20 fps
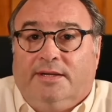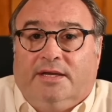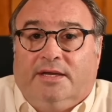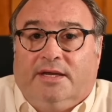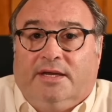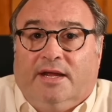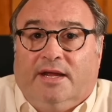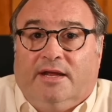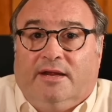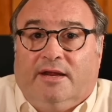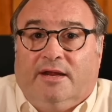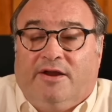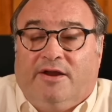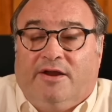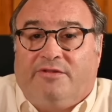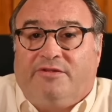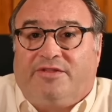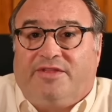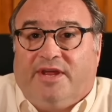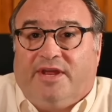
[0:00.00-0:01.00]
Uh,
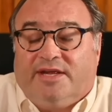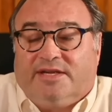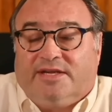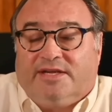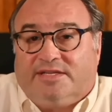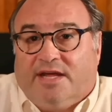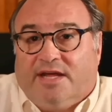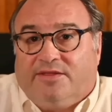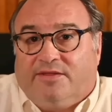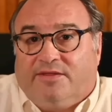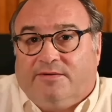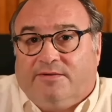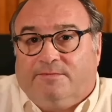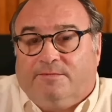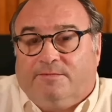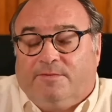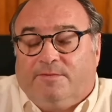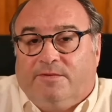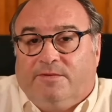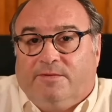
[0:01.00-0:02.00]
another thing is that
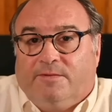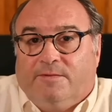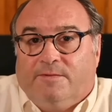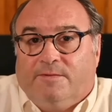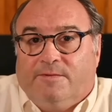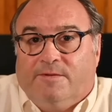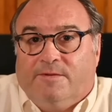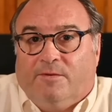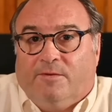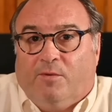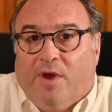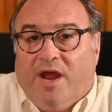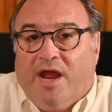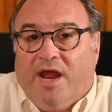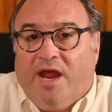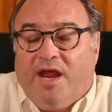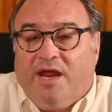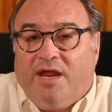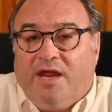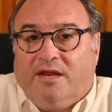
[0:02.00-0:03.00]
they're, the
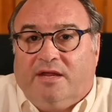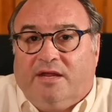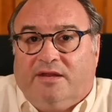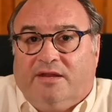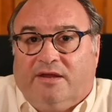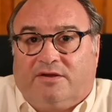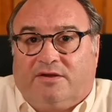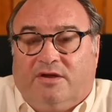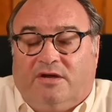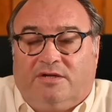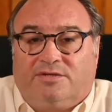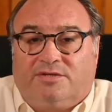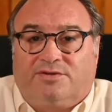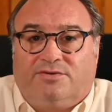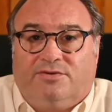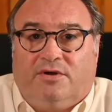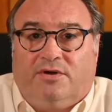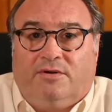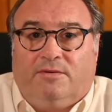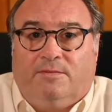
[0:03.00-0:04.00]
way their
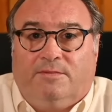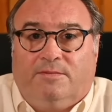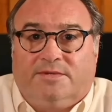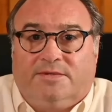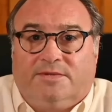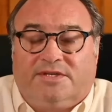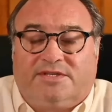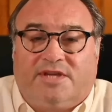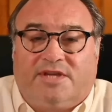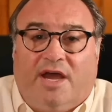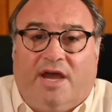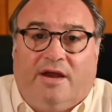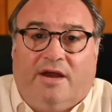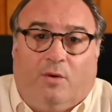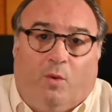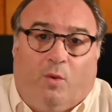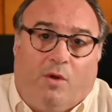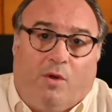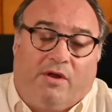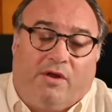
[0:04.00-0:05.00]
cultural
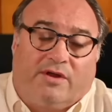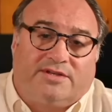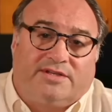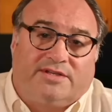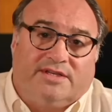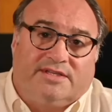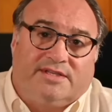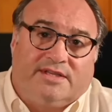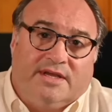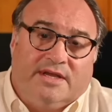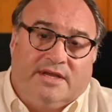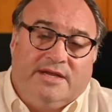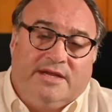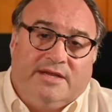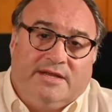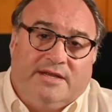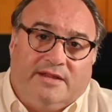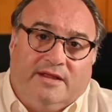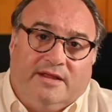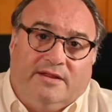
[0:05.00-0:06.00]
societal works is
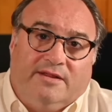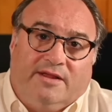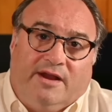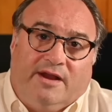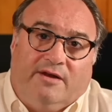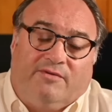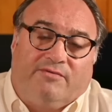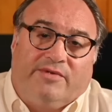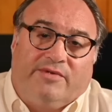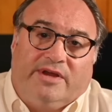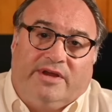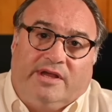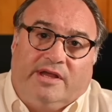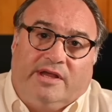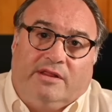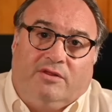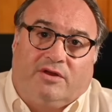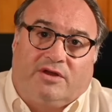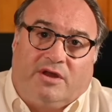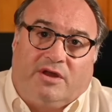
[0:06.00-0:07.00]
they don't
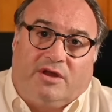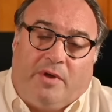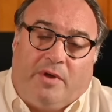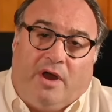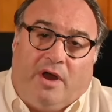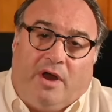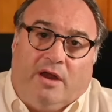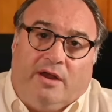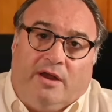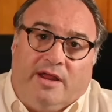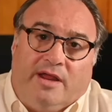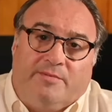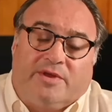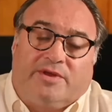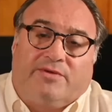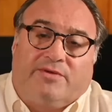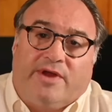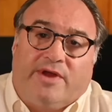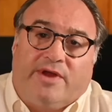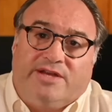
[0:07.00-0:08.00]
really look upon
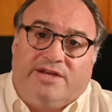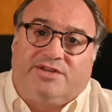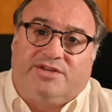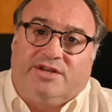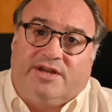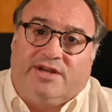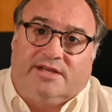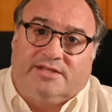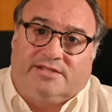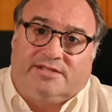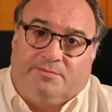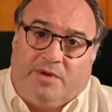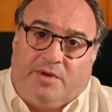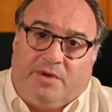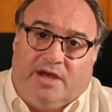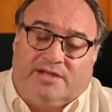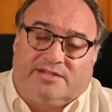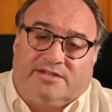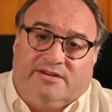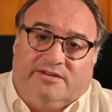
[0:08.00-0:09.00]
immigration as a
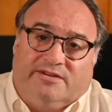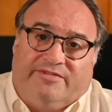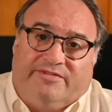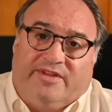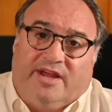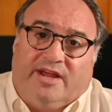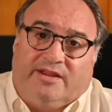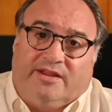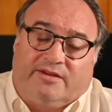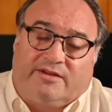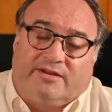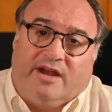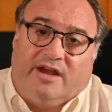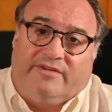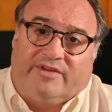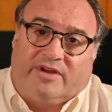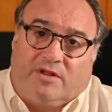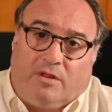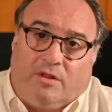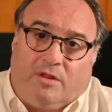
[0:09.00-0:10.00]
positive thing. They're kind
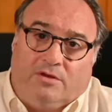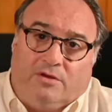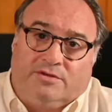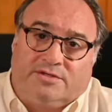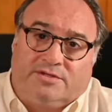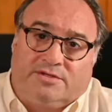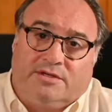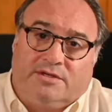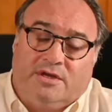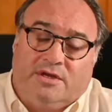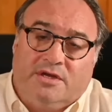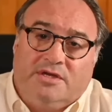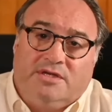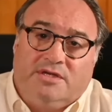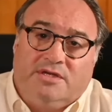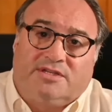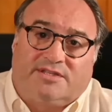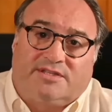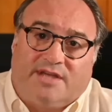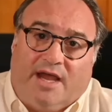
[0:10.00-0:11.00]
of a closed
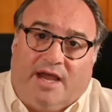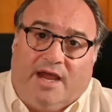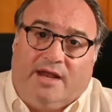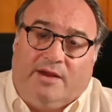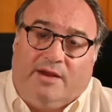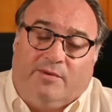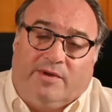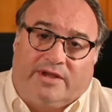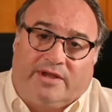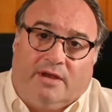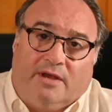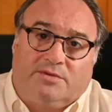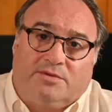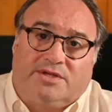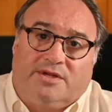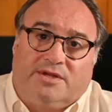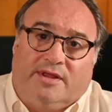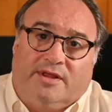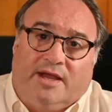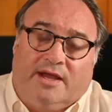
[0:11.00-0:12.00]
society when it
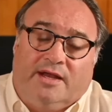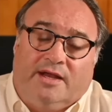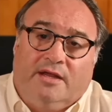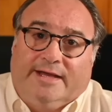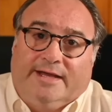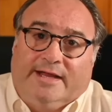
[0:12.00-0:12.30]
comes to that.